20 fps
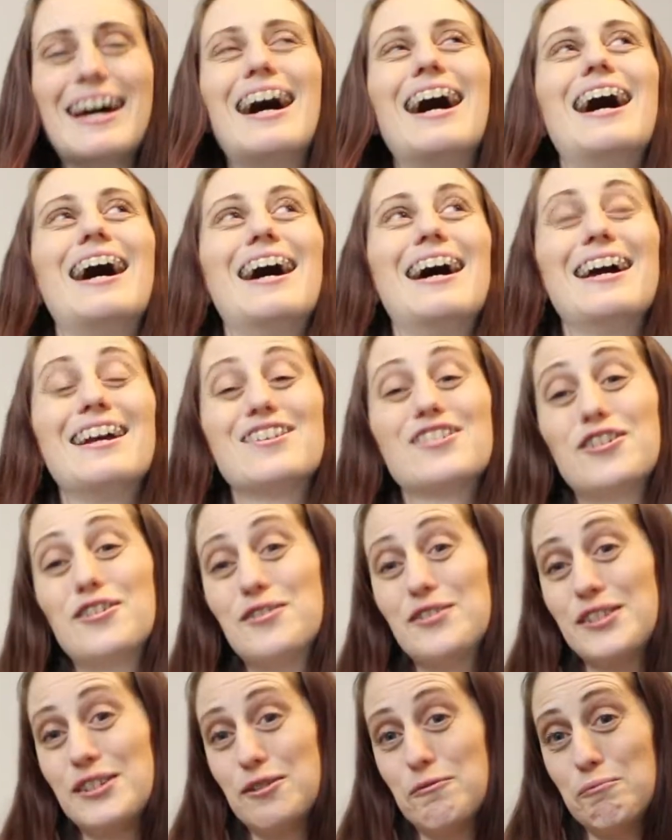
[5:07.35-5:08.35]
I
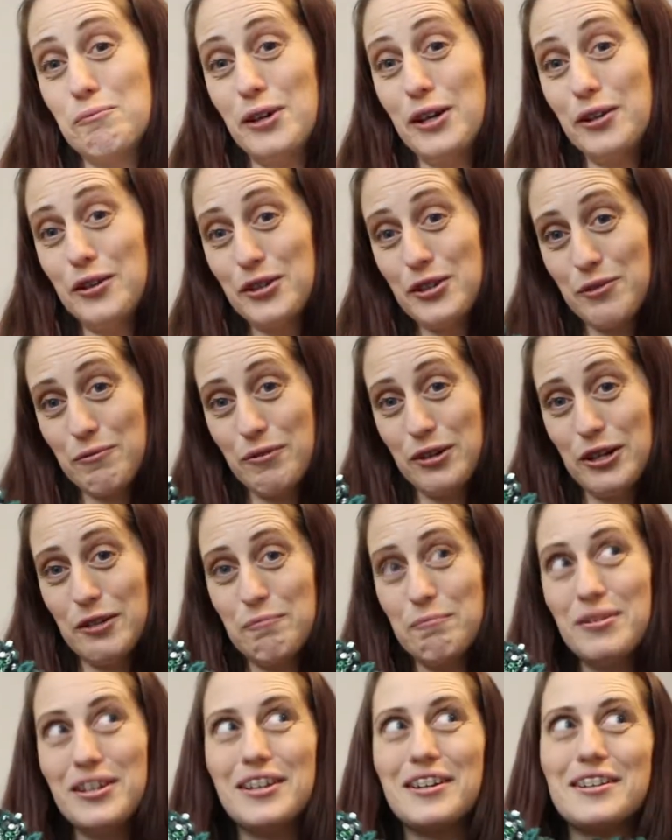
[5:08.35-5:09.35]
chose an embellished
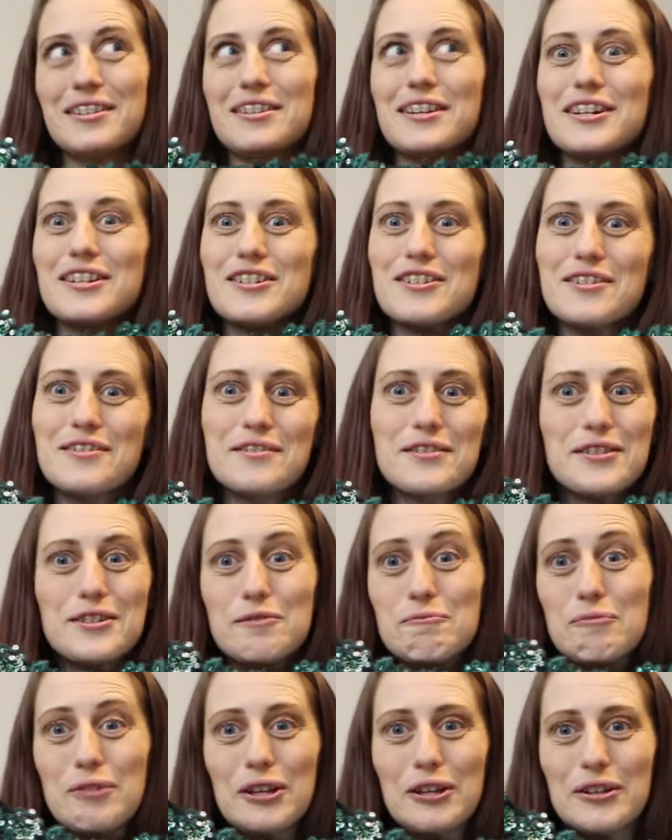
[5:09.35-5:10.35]
one because I chose an
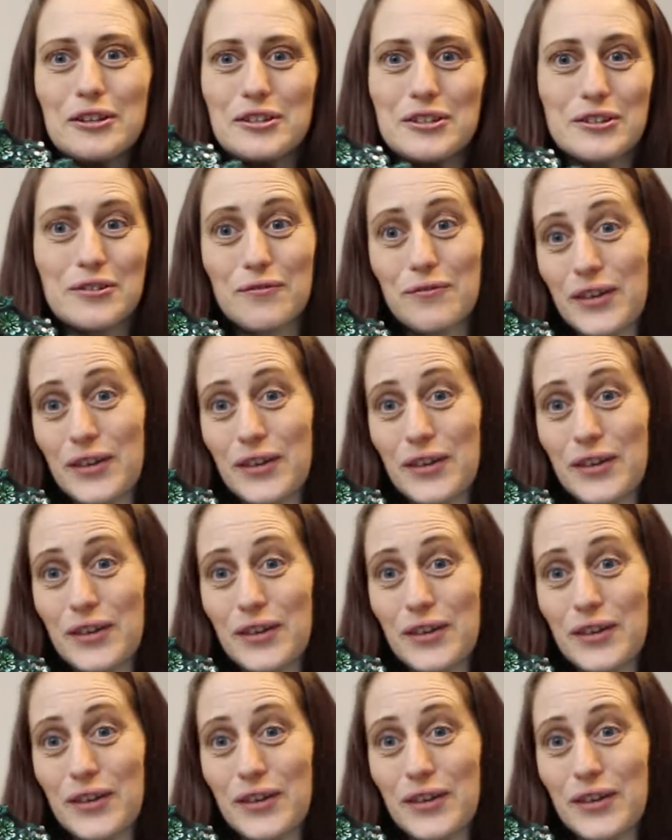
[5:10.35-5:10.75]
embellished